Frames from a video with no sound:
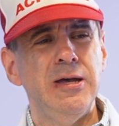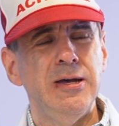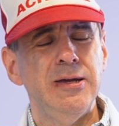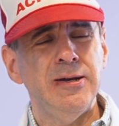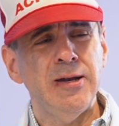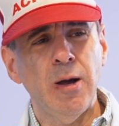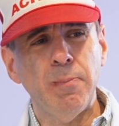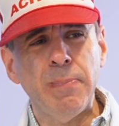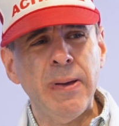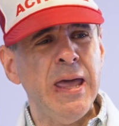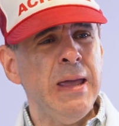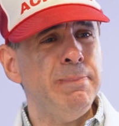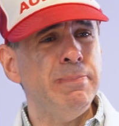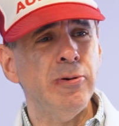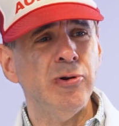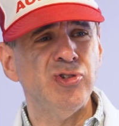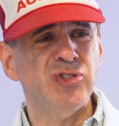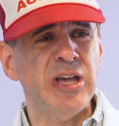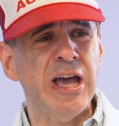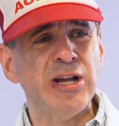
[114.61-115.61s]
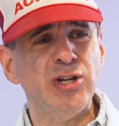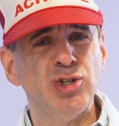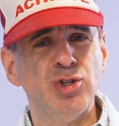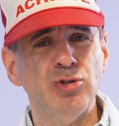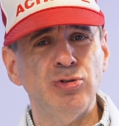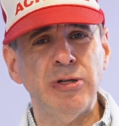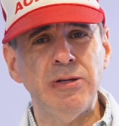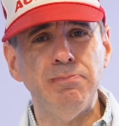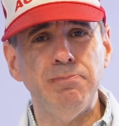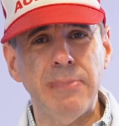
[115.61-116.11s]
Now, paper is
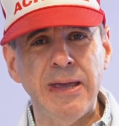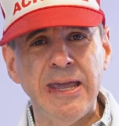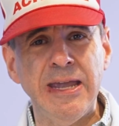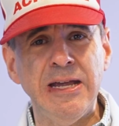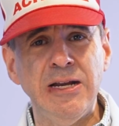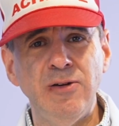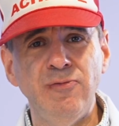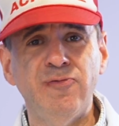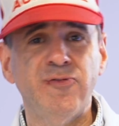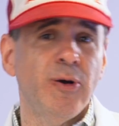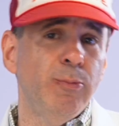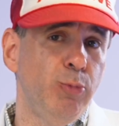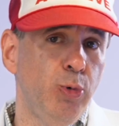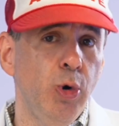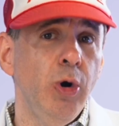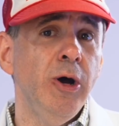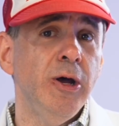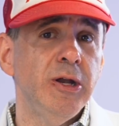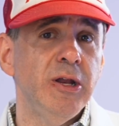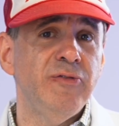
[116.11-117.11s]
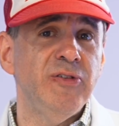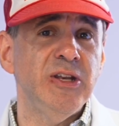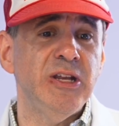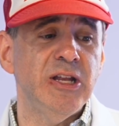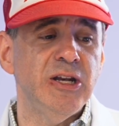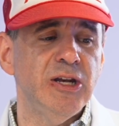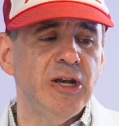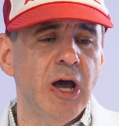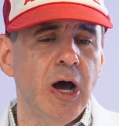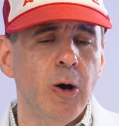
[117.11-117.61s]
actually made from wood, if you
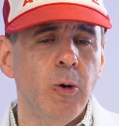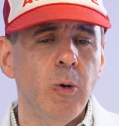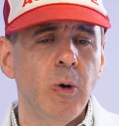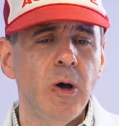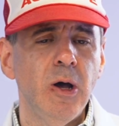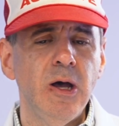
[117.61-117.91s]
didn't know.